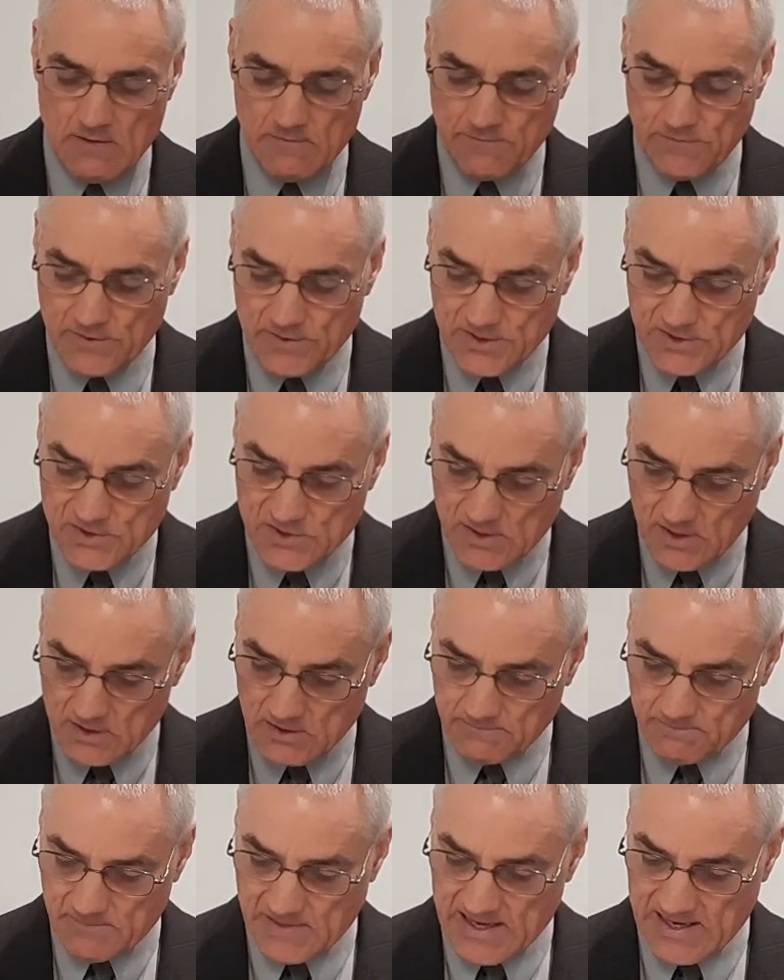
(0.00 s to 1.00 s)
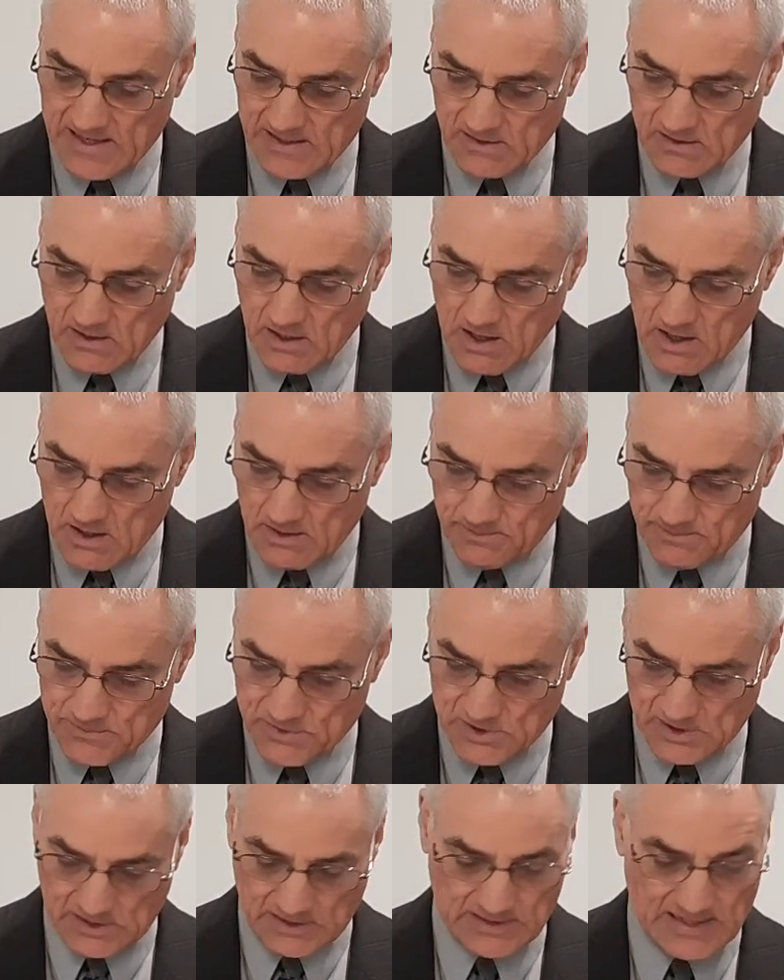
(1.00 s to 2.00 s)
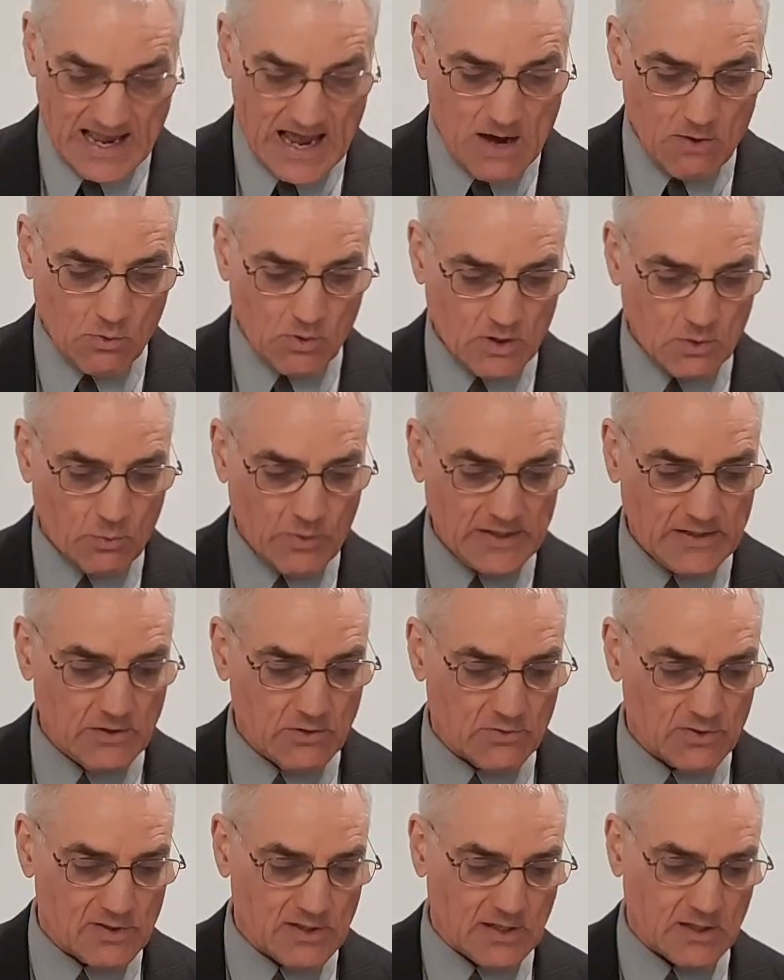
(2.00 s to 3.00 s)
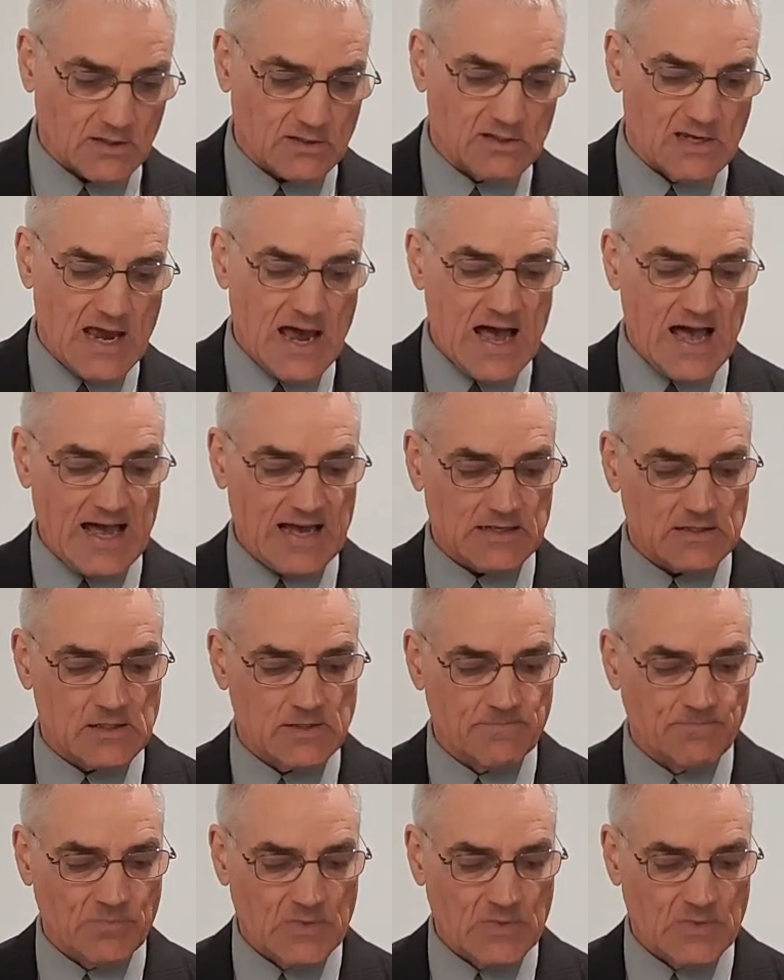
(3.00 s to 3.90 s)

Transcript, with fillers: for the Son of Man comes at an hour when you think not.